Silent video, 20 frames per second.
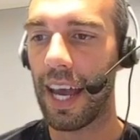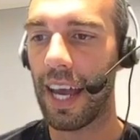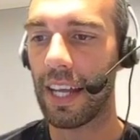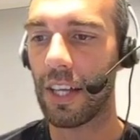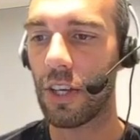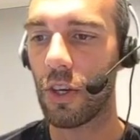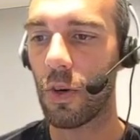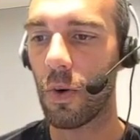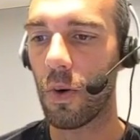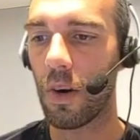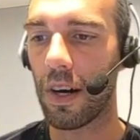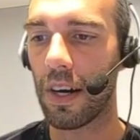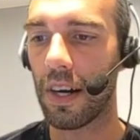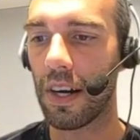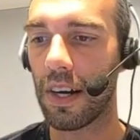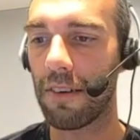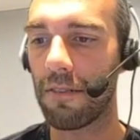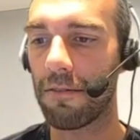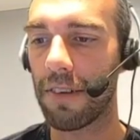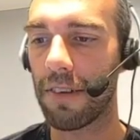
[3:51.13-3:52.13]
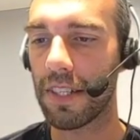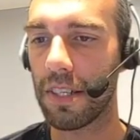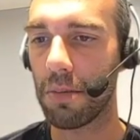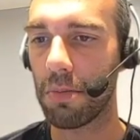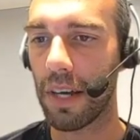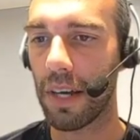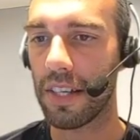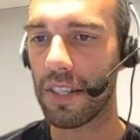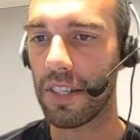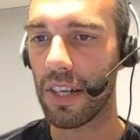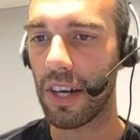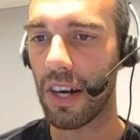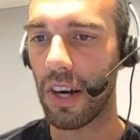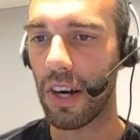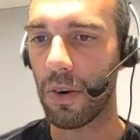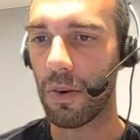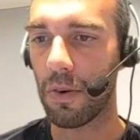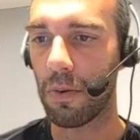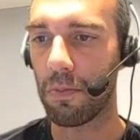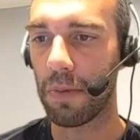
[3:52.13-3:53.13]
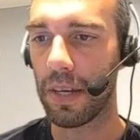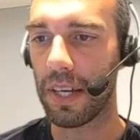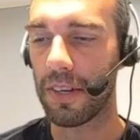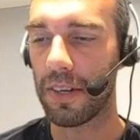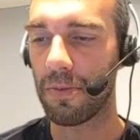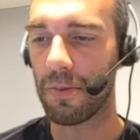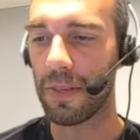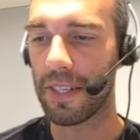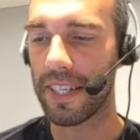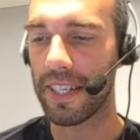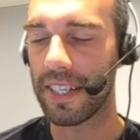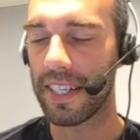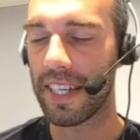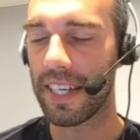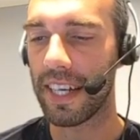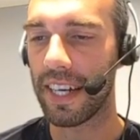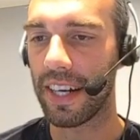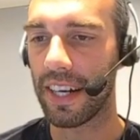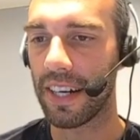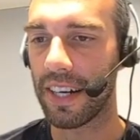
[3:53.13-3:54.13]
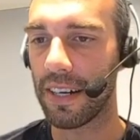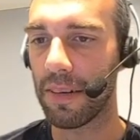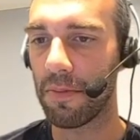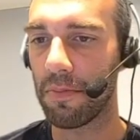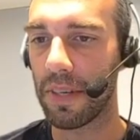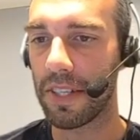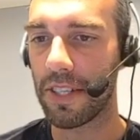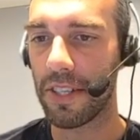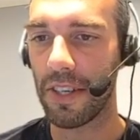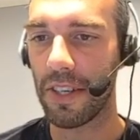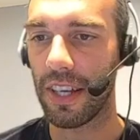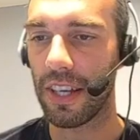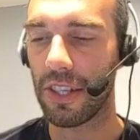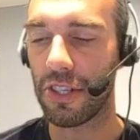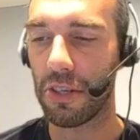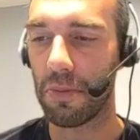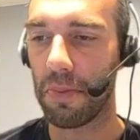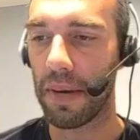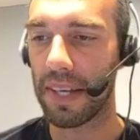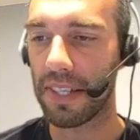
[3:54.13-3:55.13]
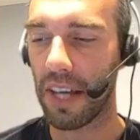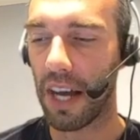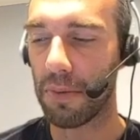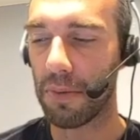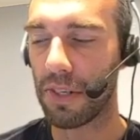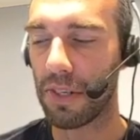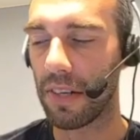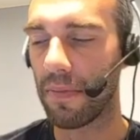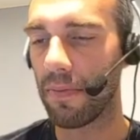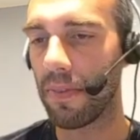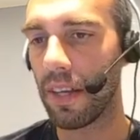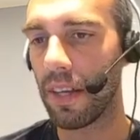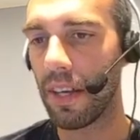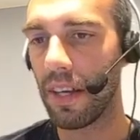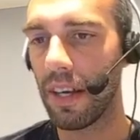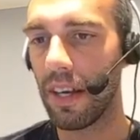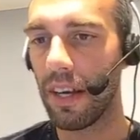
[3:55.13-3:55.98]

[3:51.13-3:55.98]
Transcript: And your Frenzy Plants are being resisted here, but it's your best option.